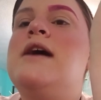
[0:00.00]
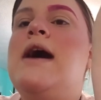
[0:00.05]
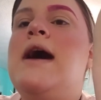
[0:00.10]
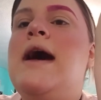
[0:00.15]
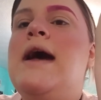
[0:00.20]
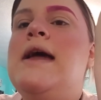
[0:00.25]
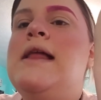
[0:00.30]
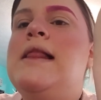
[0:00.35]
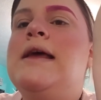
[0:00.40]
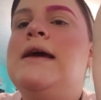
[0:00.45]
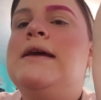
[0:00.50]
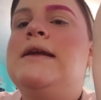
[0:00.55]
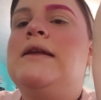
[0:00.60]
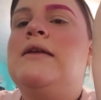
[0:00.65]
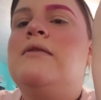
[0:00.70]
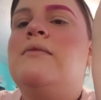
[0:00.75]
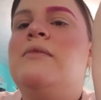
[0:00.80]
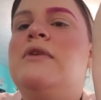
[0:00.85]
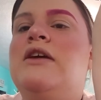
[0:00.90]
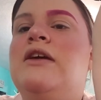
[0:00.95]
I like to
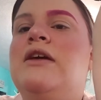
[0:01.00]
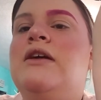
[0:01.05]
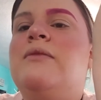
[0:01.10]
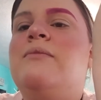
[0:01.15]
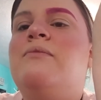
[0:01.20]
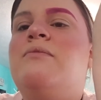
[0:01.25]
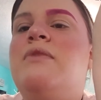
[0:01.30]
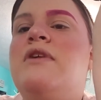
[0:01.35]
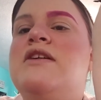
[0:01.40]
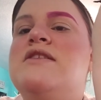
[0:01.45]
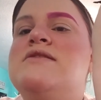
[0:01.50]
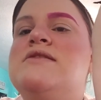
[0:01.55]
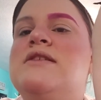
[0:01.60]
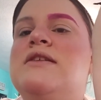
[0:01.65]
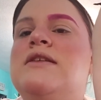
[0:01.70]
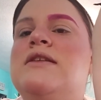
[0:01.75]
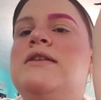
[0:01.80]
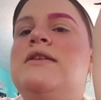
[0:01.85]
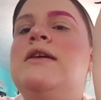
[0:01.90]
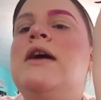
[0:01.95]
be a basic
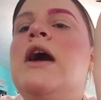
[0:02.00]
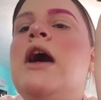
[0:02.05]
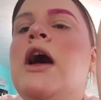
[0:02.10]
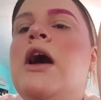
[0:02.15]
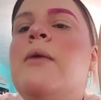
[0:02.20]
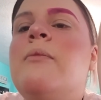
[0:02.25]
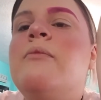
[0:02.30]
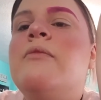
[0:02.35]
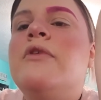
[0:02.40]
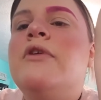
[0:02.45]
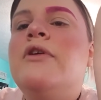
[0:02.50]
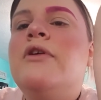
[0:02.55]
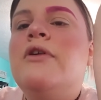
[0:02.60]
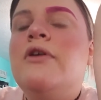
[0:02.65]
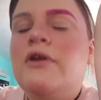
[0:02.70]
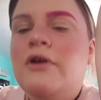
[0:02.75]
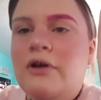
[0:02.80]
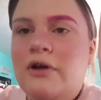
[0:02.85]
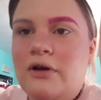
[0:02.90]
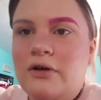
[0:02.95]
Tumblr
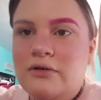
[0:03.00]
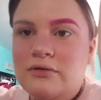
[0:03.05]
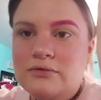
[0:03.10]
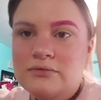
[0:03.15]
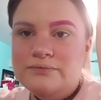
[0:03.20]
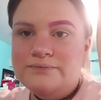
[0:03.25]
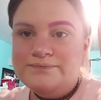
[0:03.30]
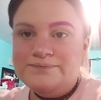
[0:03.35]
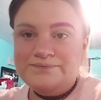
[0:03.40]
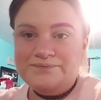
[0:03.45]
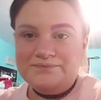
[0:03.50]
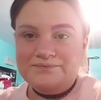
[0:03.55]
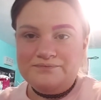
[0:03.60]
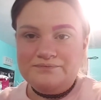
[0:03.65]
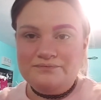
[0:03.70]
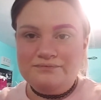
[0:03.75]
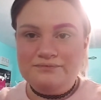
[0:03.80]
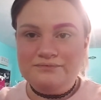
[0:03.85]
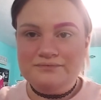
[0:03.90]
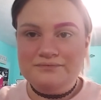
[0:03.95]
girl.
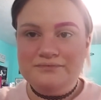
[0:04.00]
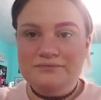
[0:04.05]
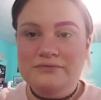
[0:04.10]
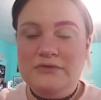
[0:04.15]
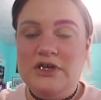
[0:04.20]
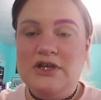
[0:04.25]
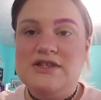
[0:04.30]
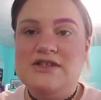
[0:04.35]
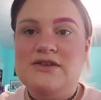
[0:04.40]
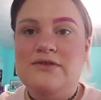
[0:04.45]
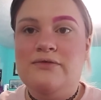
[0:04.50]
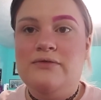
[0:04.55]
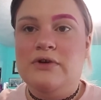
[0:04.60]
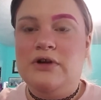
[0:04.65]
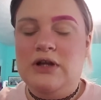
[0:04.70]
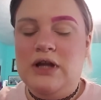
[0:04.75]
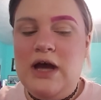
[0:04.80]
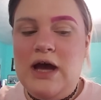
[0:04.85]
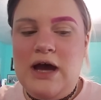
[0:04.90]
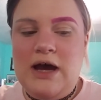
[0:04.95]
Because if we're
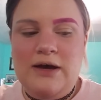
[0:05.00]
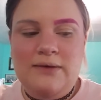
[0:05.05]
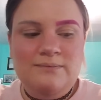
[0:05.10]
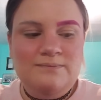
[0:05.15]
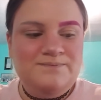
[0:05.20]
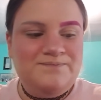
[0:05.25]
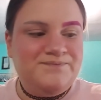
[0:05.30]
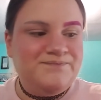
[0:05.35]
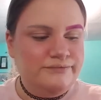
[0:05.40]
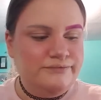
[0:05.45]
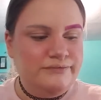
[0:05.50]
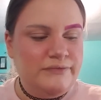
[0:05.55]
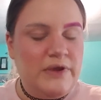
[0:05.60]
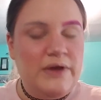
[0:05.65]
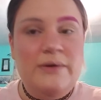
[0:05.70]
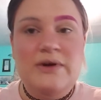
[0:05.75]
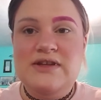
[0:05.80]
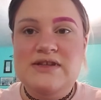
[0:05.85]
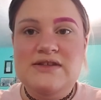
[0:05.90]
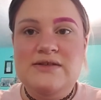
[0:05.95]
not,
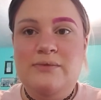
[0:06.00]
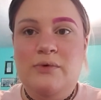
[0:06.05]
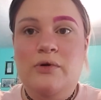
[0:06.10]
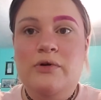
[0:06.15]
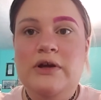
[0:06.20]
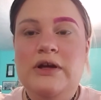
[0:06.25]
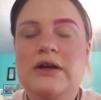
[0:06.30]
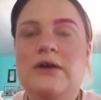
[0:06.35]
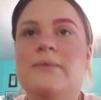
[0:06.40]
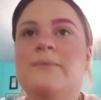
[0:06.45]
what's the point?